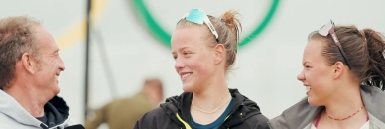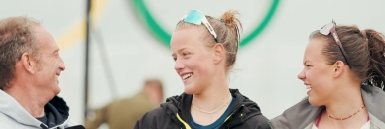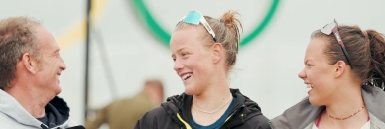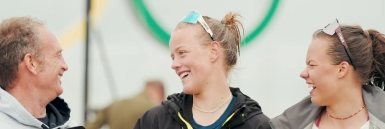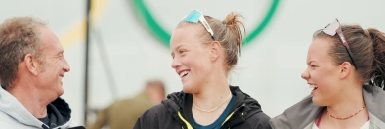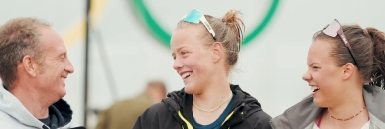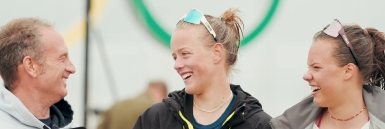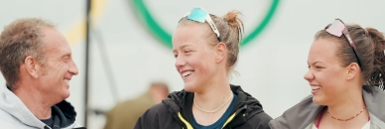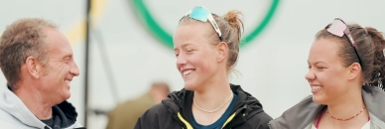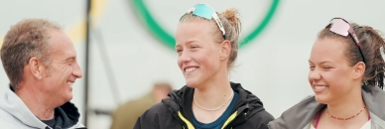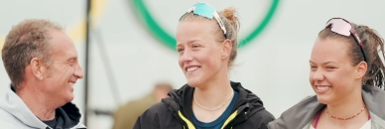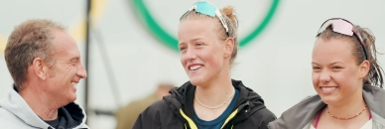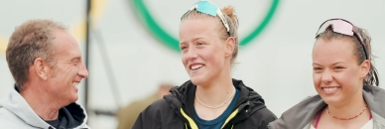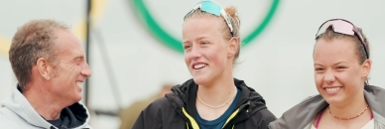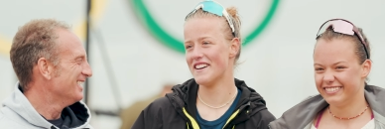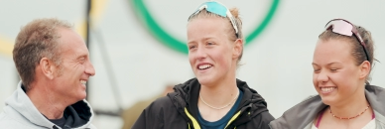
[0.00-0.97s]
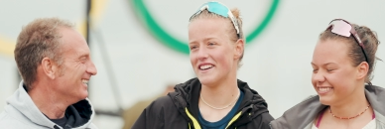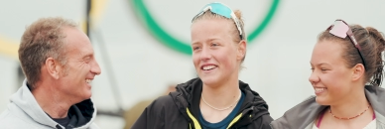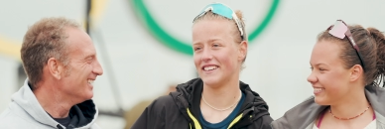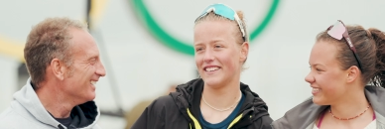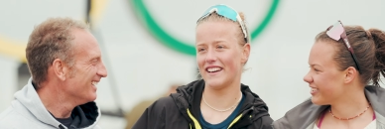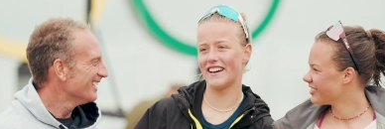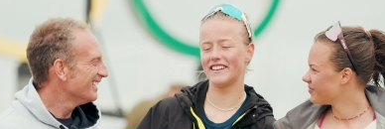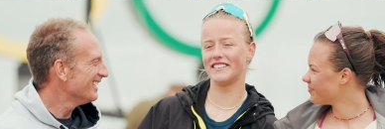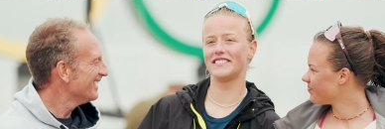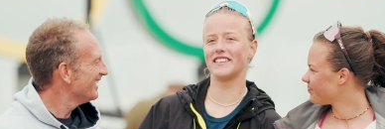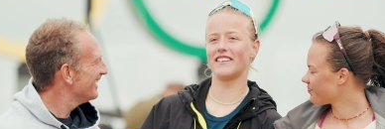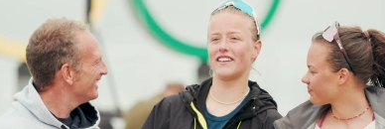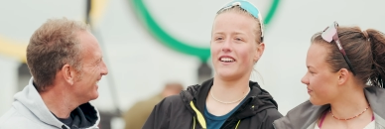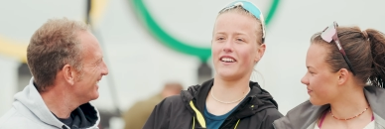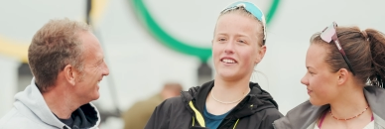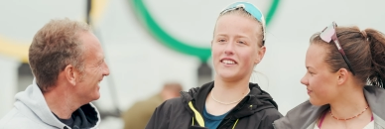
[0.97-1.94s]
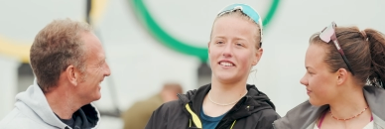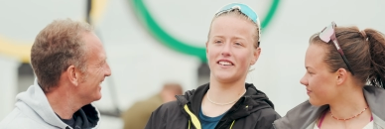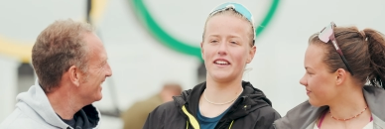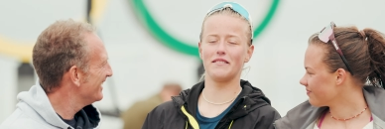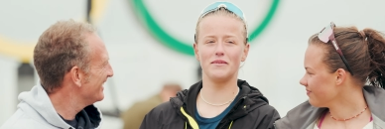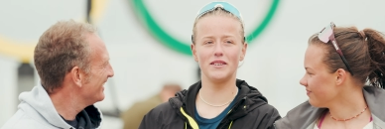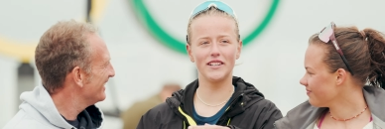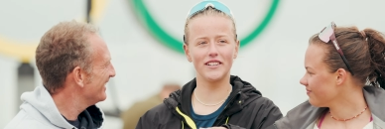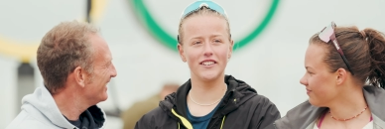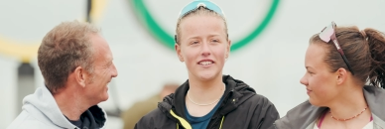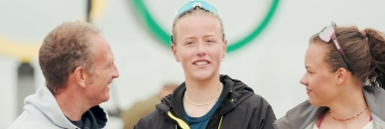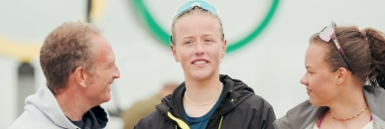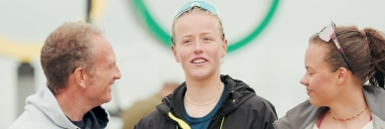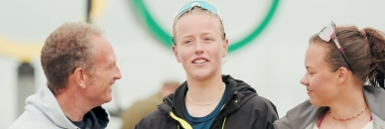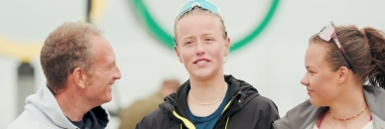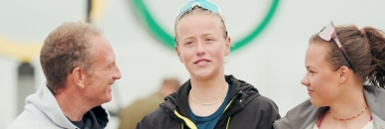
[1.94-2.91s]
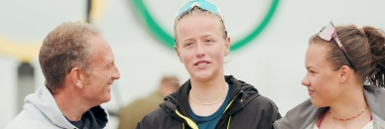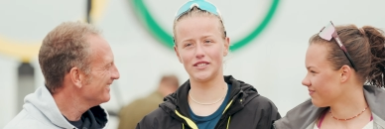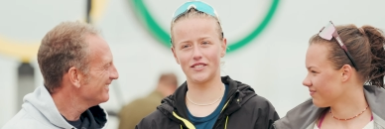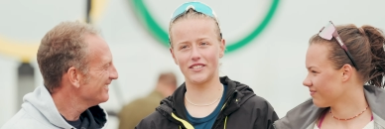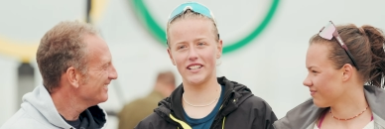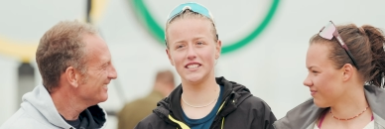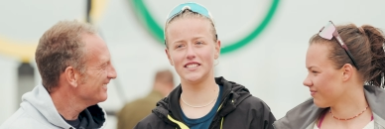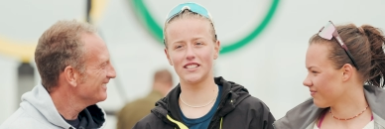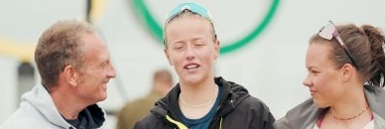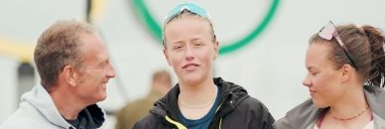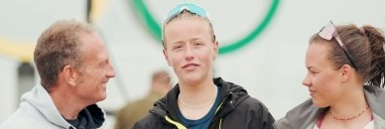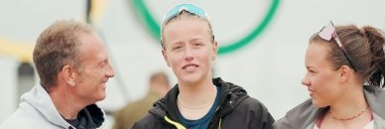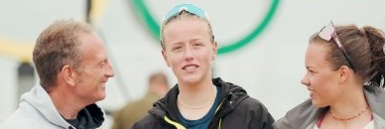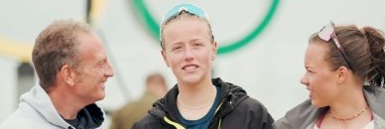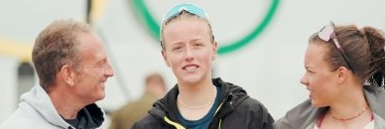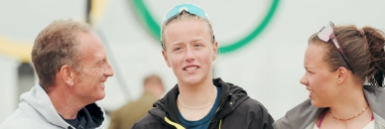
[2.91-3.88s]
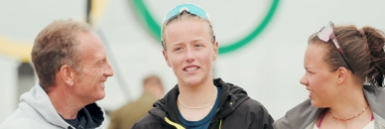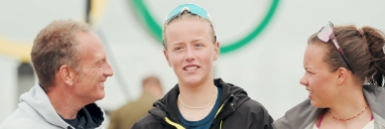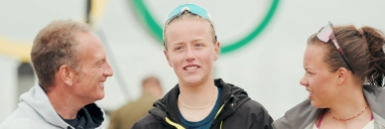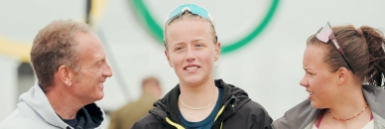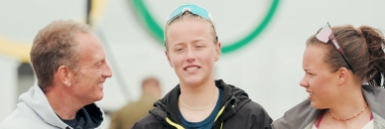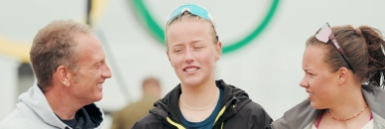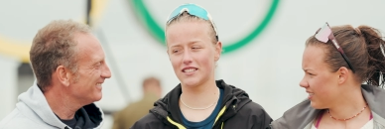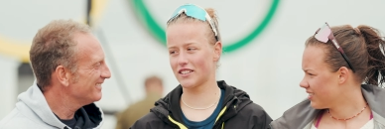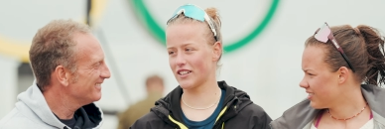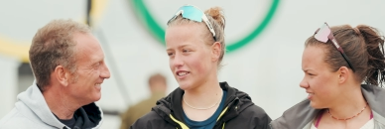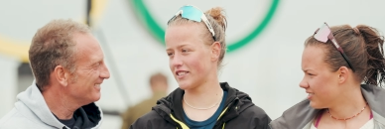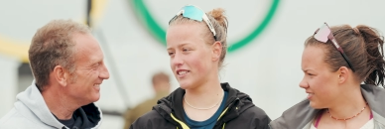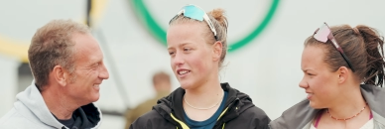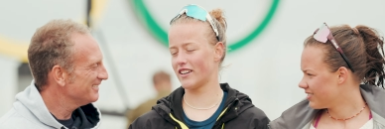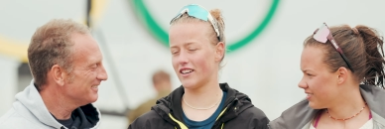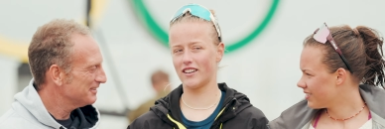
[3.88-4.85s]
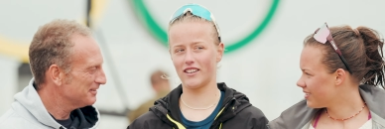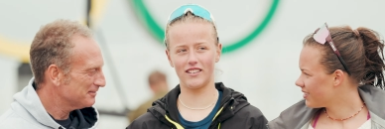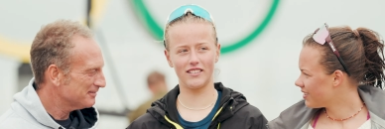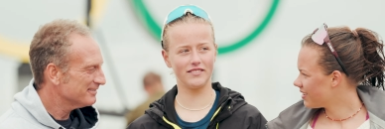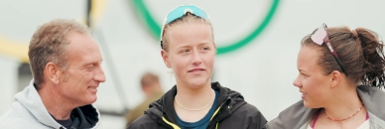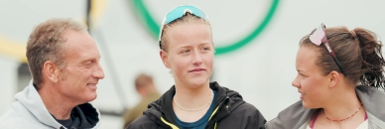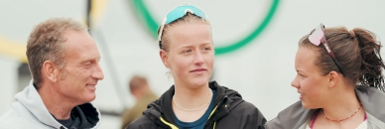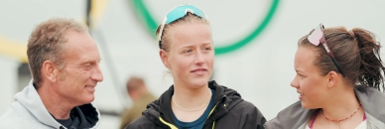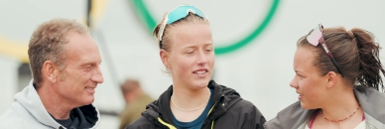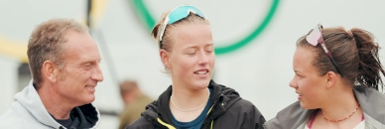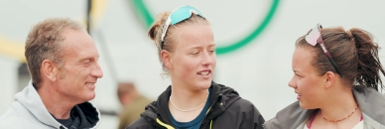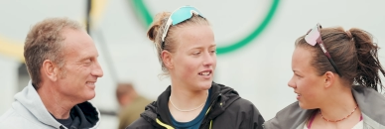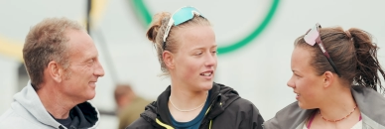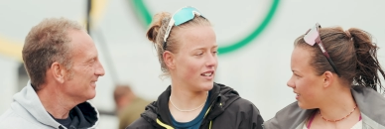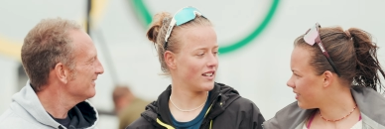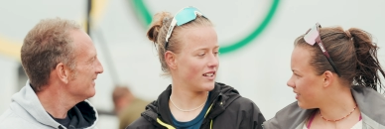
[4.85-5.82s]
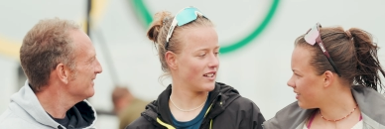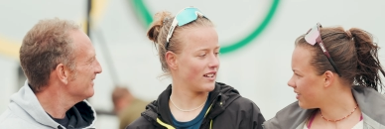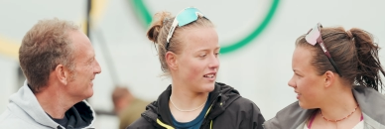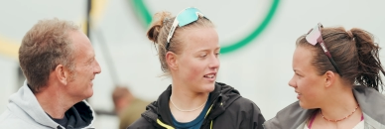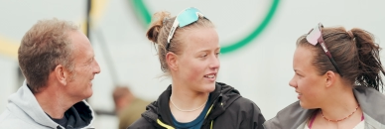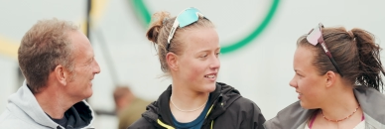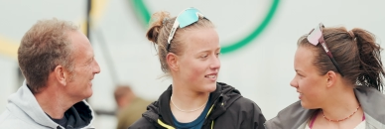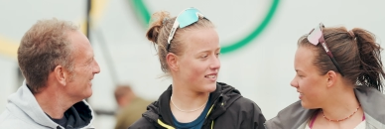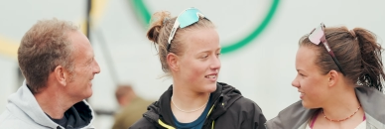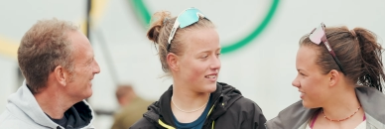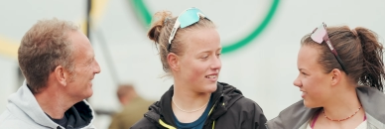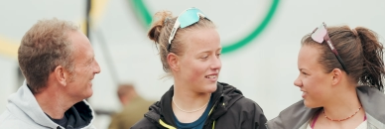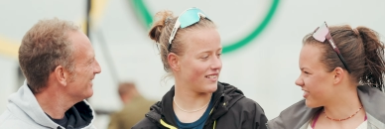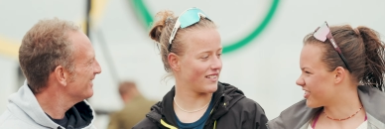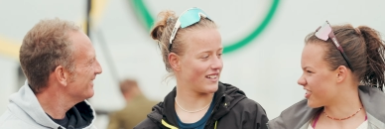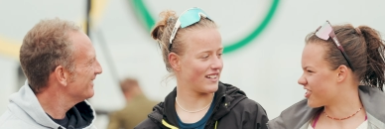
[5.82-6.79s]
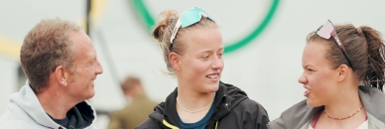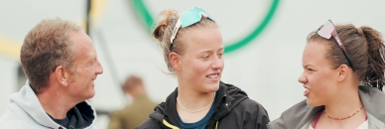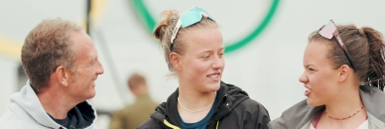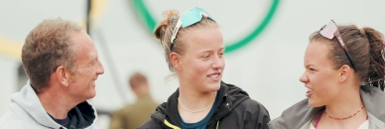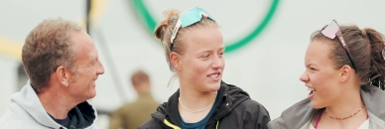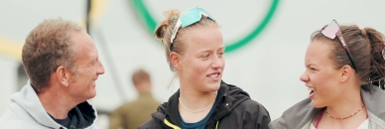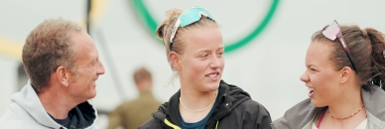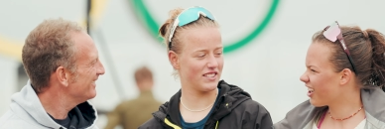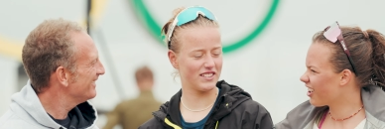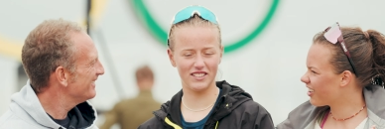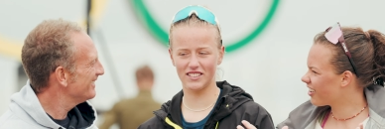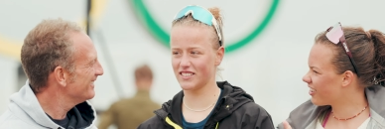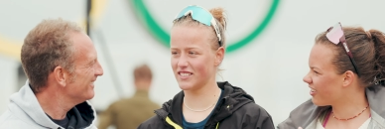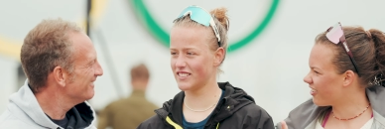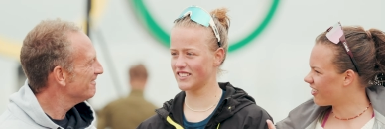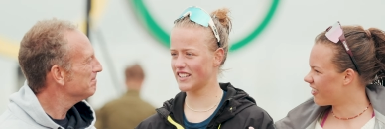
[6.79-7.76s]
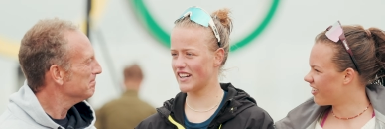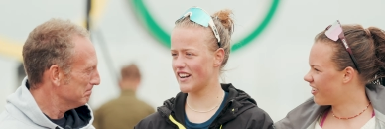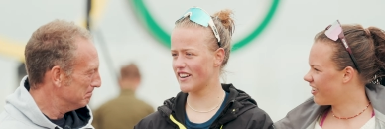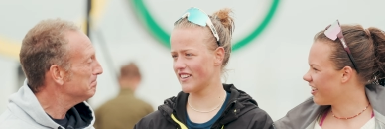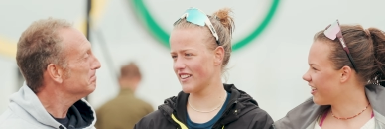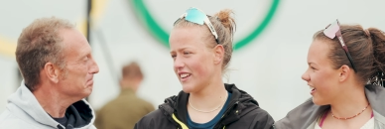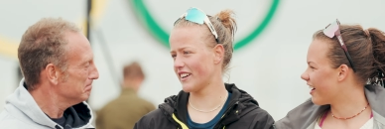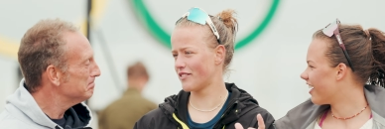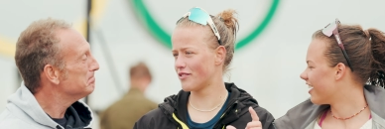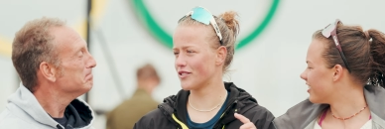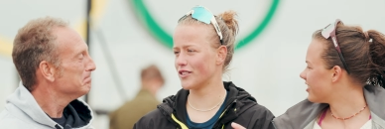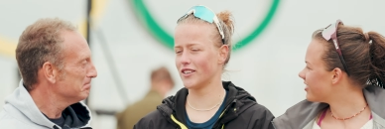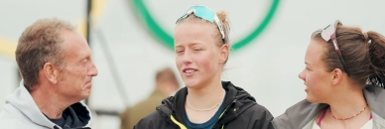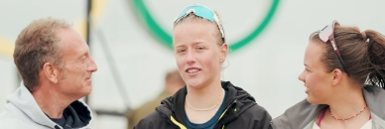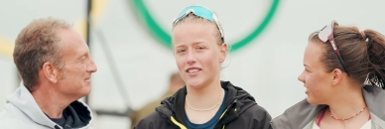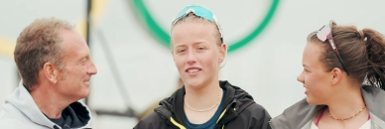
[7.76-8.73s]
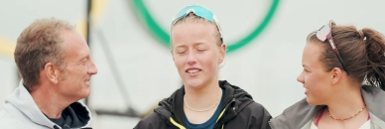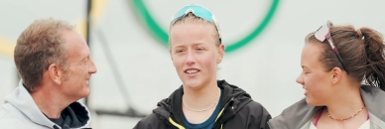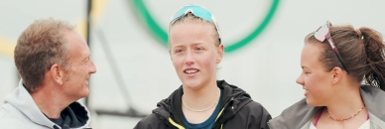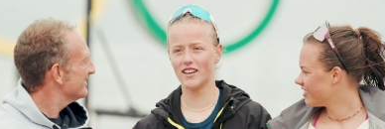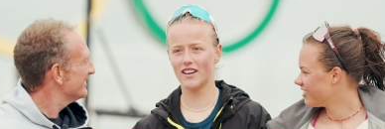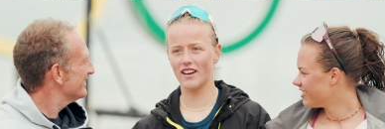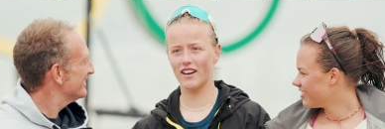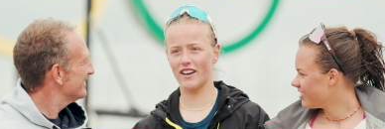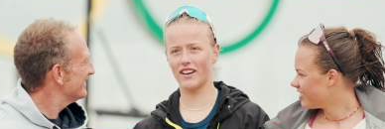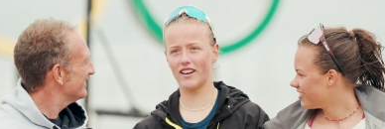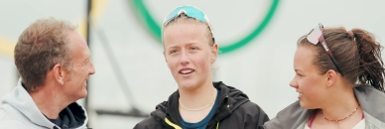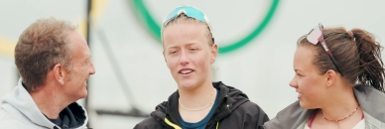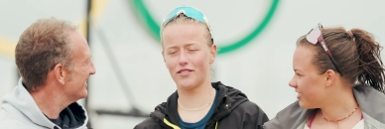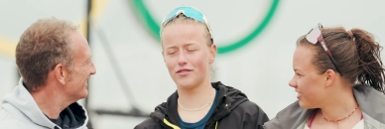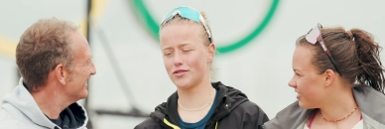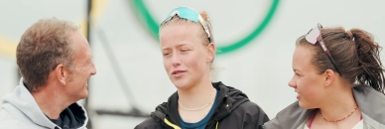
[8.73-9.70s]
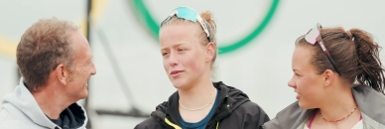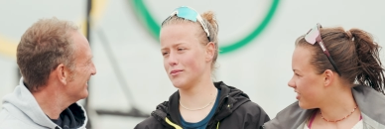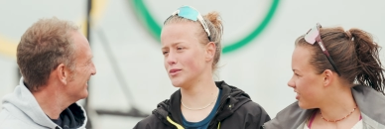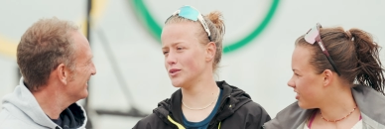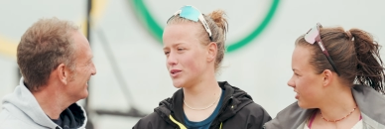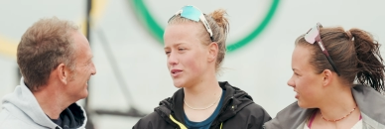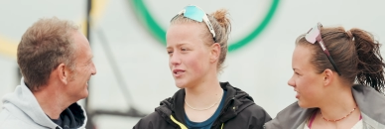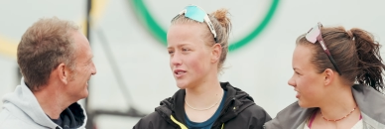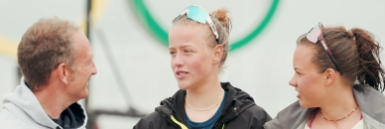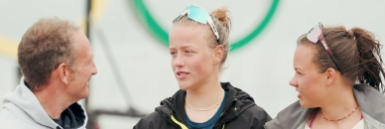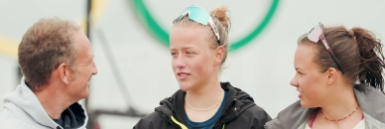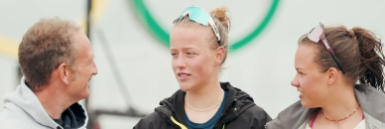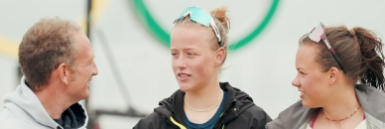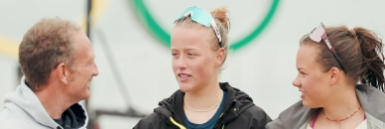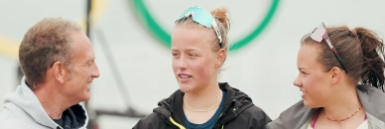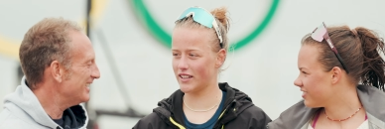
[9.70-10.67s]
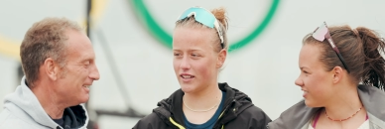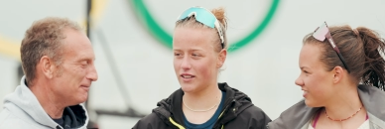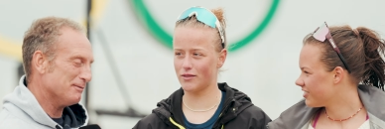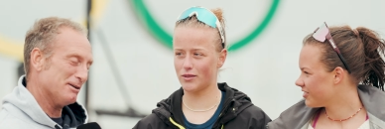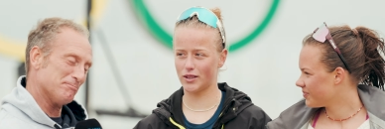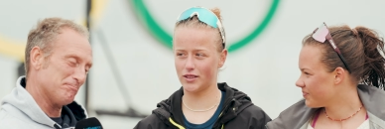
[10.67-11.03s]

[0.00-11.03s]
Speaker 1: yeah. yeah. And then I came here and got to the race office and got the like the check. Or, yeah, or like yeah. for uh, for Musto. Yeah, uh, well,